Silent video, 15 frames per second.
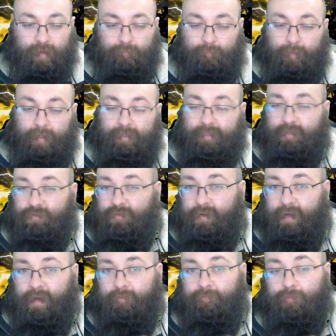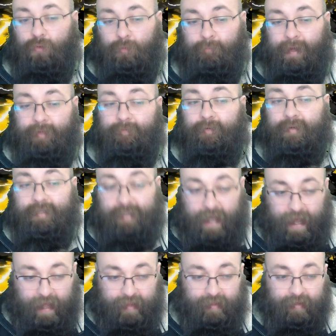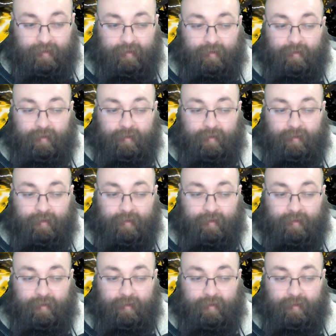it means it's really a 4 mid for 10.